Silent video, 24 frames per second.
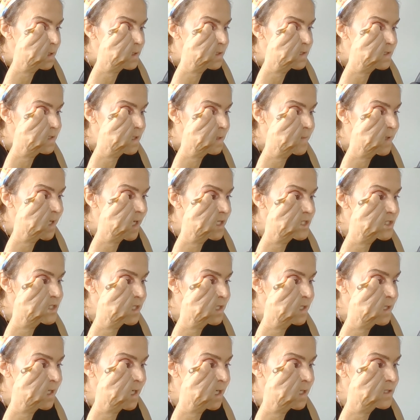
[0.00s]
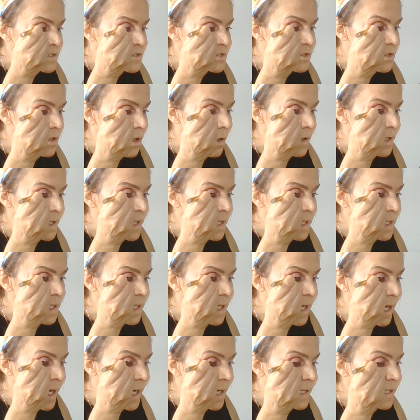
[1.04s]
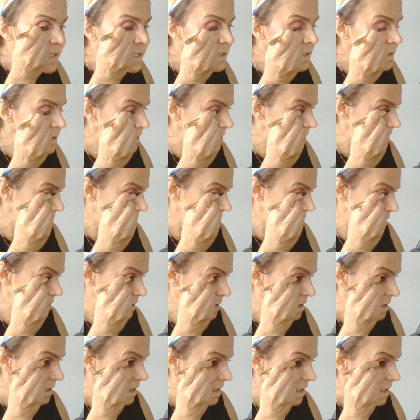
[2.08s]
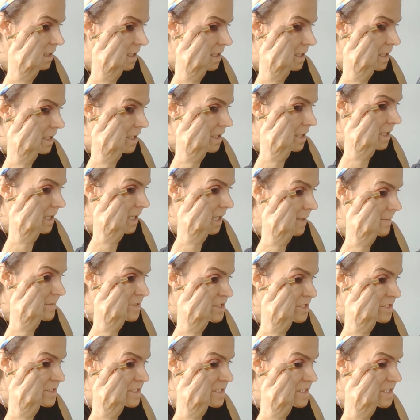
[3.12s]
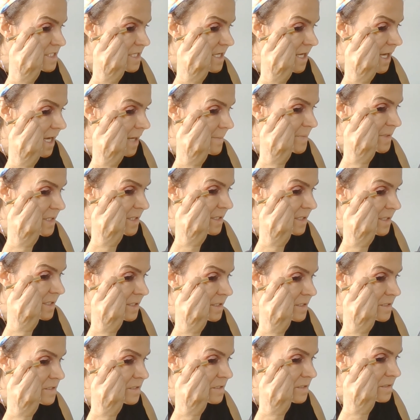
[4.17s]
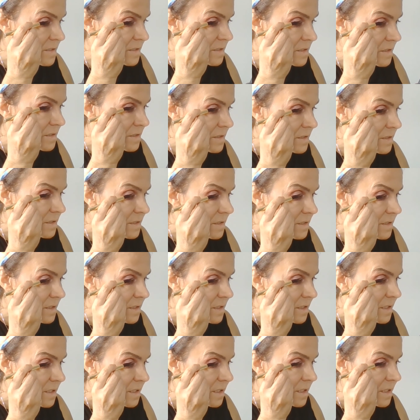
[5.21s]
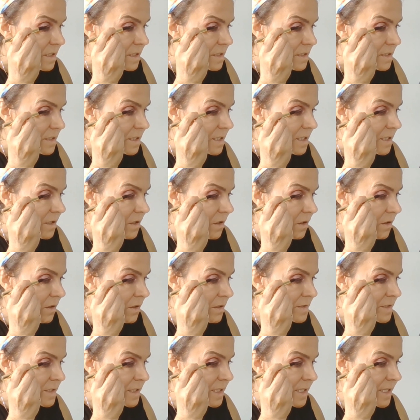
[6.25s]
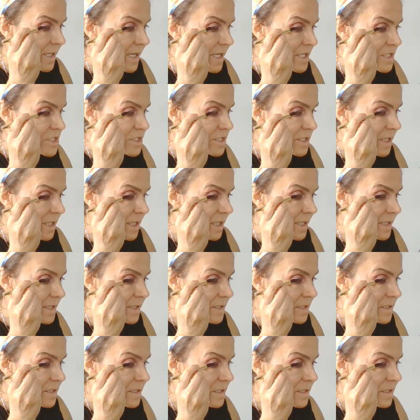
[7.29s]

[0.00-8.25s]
So I'm actually not drawing a line. I'm just tapping it along the lash line